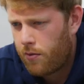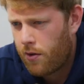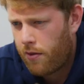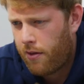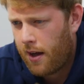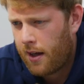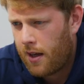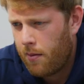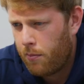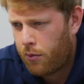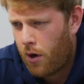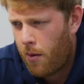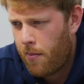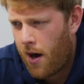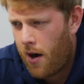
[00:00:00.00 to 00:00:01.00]
to thank him
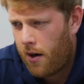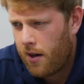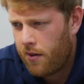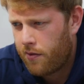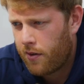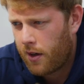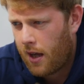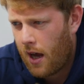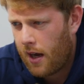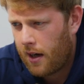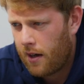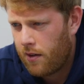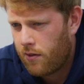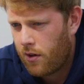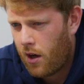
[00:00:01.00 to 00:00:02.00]
primarily for getting
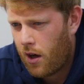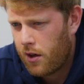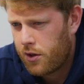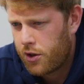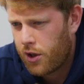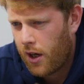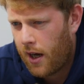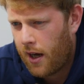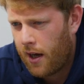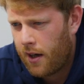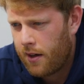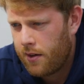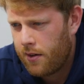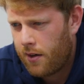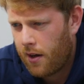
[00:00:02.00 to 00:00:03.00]
in touch,
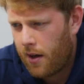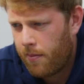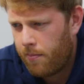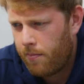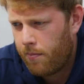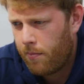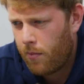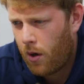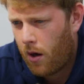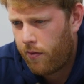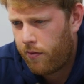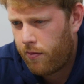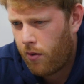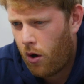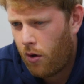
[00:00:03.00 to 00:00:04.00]
and I've
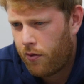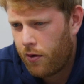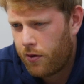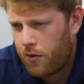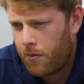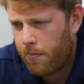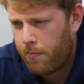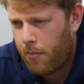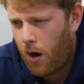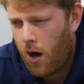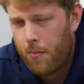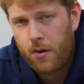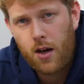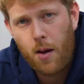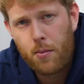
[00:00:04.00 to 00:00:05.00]
offered to buy
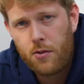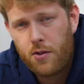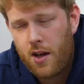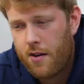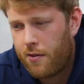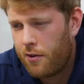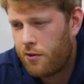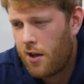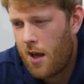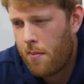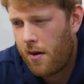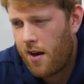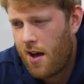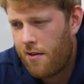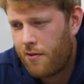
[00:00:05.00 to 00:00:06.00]
him a cup of tea if I see him
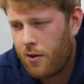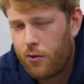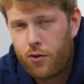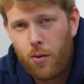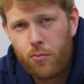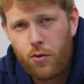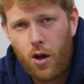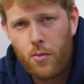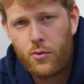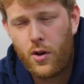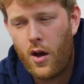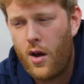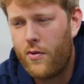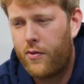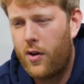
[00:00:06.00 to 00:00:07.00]
in airfield sometime. So
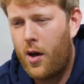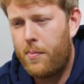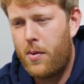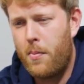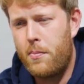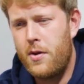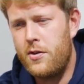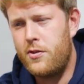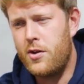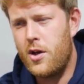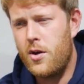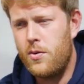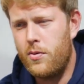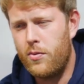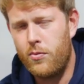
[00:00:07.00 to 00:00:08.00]
hopefully I'll bump into
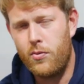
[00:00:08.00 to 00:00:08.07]
you